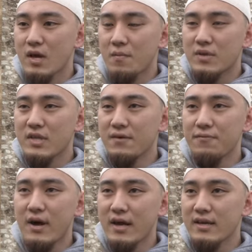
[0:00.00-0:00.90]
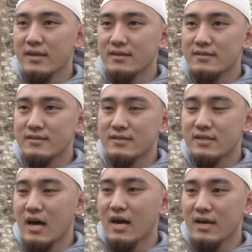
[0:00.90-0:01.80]
But if I
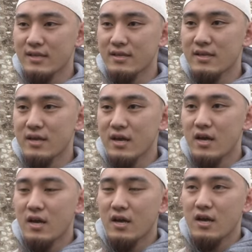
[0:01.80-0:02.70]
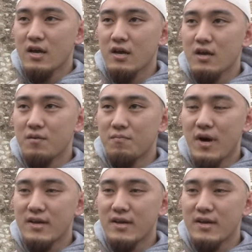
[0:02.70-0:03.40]
died, my